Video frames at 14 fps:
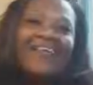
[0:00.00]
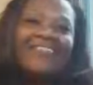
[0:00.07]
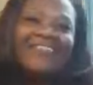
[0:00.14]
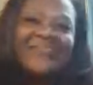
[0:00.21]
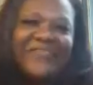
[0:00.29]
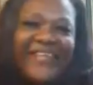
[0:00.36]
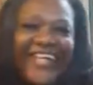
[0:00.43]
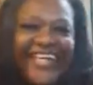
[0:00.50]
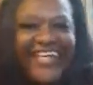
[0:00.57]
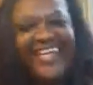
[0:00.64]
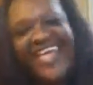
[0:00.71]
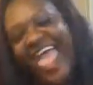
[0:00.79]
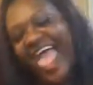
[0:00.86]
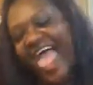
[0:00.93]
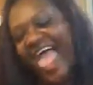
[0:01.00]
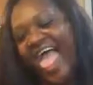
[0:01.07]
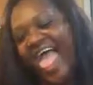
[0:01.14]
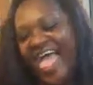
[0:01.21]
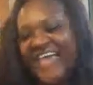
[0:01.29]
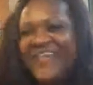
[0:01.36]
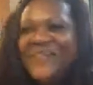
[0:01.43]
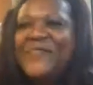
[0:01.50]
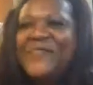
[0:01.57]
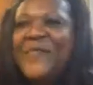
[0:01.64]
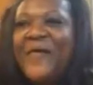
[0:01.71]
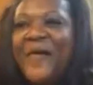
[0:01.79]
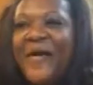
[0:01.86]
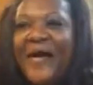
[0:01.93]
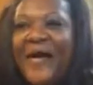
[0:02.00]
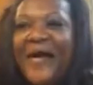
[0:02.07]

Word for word: don't, don't, get soft on me.